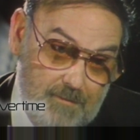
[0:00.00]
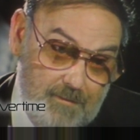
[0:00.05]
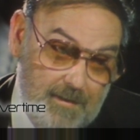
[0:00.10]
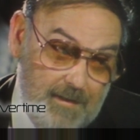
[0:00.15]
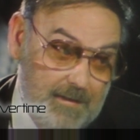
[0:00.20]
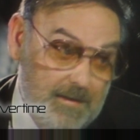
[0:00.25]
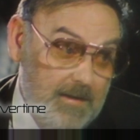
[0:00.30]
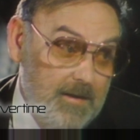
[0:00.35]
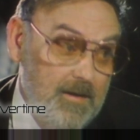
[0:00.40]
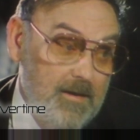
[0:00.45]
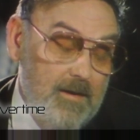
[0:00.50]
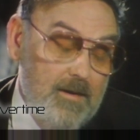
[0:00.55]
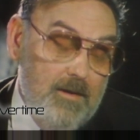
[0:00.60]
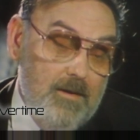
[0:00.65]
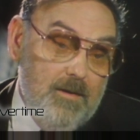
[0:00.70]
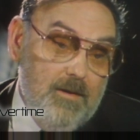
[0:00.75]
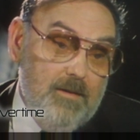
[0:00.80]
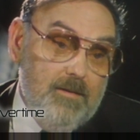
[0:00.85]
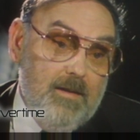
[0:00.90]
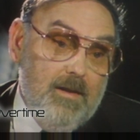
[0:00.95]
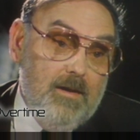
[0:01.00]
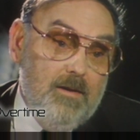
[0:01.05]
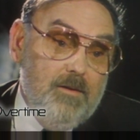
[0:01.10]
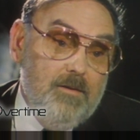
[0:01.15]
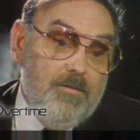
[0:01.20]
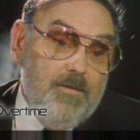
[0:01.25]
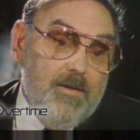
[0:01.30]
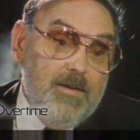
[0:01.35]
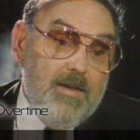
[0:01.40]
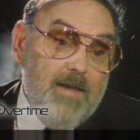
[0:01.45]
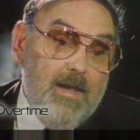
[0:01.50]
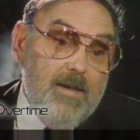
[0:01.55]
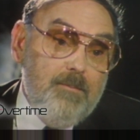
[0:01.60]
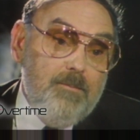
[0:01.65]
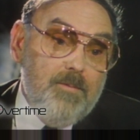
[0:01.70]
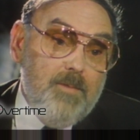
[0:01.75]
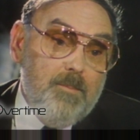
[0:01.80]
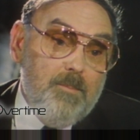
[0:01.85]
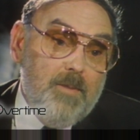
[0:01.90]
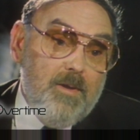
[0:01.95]
Correct. Now, if he gave
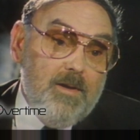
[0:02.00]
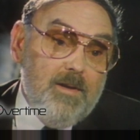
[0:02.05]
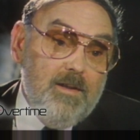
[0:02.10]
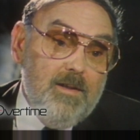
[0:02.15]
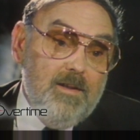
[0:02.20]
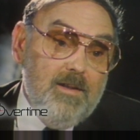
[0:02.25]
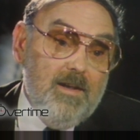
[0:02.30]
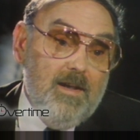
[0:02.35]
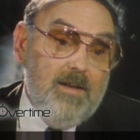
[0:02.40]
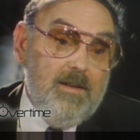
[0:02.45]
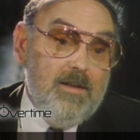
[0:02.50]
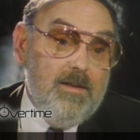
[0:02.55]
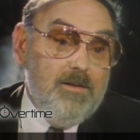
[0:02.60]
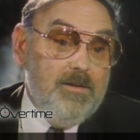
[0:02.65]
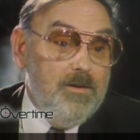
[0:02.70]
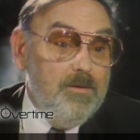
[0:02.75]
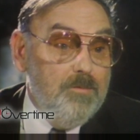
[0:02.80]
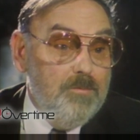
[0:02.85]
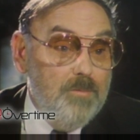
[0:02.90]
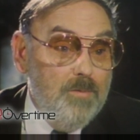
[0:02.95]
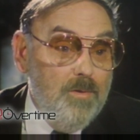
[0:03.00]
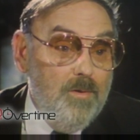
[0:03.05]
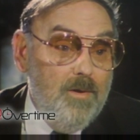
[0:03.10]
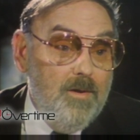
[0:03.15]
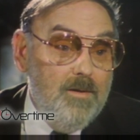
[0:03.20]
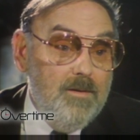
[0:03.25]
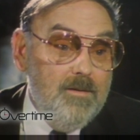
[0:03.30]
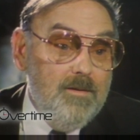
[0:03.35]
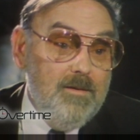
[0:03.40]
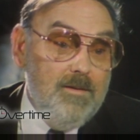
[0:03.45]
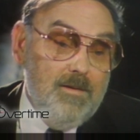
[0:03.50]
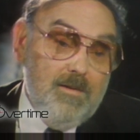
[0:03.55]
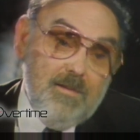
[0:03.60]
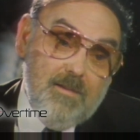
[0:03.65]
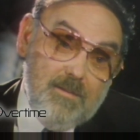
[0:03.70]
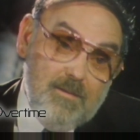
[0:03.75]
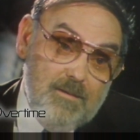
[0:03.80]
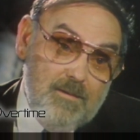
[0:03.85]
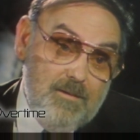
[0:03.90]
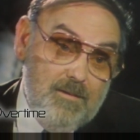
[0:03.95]
him the money and he did wrong,
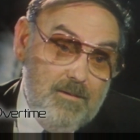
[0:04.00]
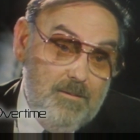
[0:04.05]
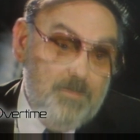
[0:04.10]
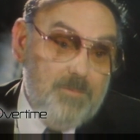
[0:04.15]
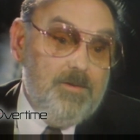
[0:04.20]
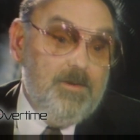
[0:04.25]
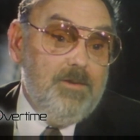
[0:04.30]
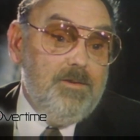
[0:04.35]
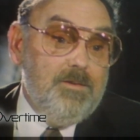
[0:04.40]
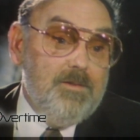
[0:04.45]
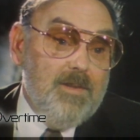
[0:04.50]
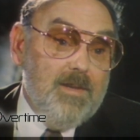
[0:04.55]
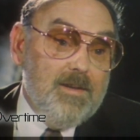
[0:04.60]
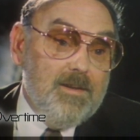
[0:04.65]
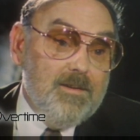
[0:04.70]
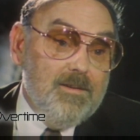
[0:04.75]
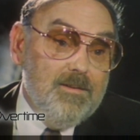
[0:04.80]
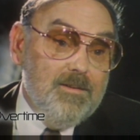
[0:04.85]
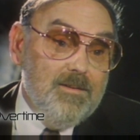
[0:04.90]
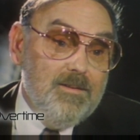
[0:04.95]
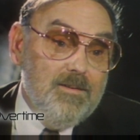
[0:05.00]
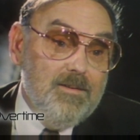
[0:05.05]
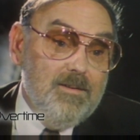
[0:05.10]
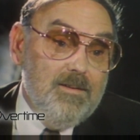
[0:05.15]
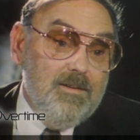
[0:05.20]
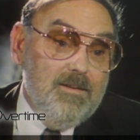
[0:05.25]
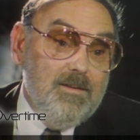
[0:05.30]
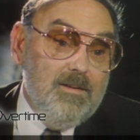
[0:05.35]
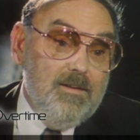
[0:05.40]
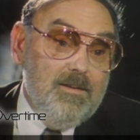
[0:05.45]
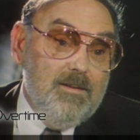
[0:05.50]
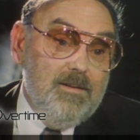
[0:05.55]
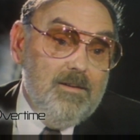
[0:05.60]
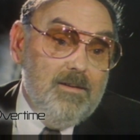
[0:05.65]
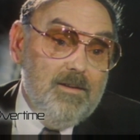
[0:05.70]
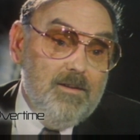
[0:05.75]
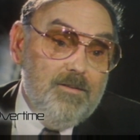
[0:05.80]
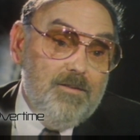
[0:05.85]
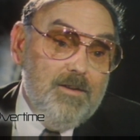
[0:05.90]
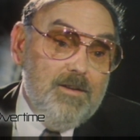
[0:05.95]
it was his neck.
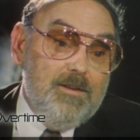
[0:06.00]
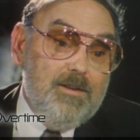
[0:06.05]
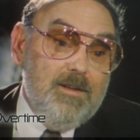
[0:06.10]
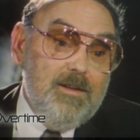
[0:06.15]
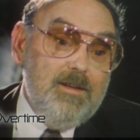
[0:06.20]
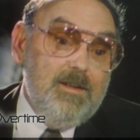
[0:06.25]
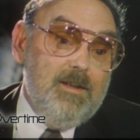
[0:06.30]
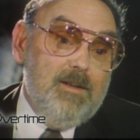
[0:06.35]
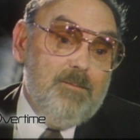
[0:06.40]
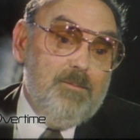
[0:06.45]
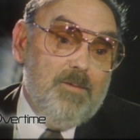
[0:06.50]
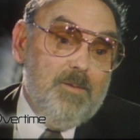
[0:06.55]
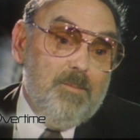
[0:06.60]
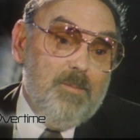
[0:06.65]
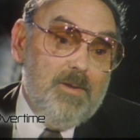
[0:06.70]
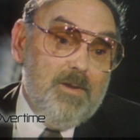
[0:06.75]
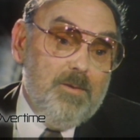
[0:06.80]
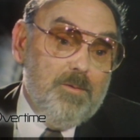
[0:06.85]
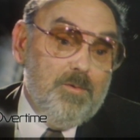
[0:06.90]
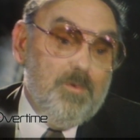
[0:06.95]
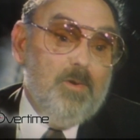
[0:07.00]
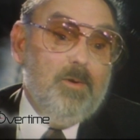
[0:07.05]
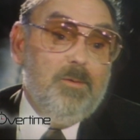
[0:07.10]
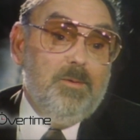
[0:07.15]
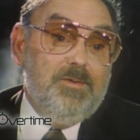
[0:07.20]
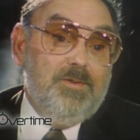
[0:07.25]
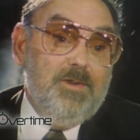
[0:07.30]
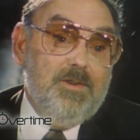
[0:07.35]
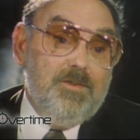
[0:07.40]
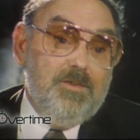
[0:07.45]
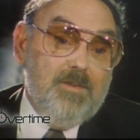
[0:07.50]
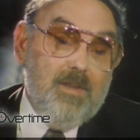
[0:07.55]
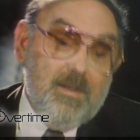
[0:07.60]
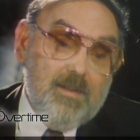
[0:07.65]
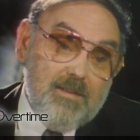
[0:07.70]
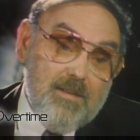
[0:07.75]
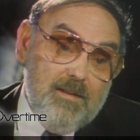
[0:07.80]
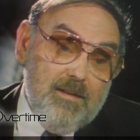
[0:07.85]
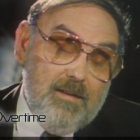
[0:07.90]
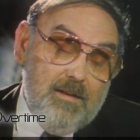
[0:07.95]
If he didn't give him the money wrong, it was his
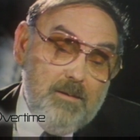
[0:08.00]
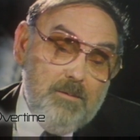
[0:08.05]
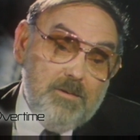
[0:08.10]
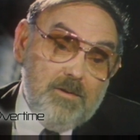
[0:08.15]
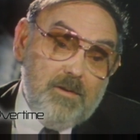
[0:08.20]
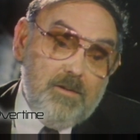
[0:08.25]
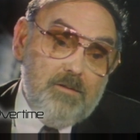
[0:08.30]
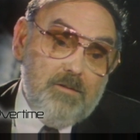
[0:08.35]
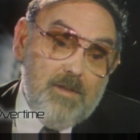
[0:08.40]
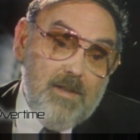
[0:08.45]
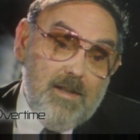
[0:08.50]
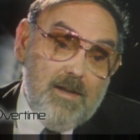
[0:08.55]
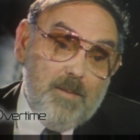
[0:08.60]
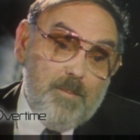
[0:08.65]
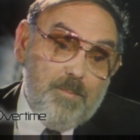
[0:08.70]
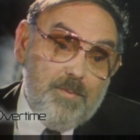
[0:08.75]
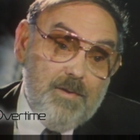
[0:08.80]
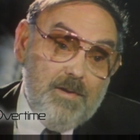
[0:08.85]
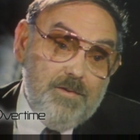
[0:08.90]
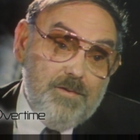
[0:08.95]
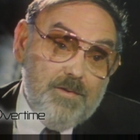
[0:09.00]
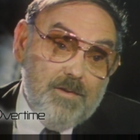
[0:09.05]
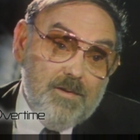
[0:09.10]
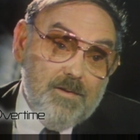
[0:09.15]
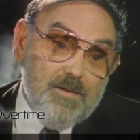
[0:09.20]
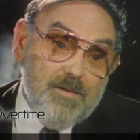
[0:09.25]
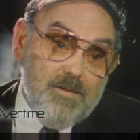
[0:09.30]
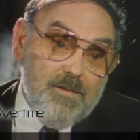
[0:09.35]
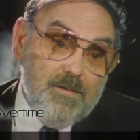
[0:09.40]
neck. And he was under a lot of pressure.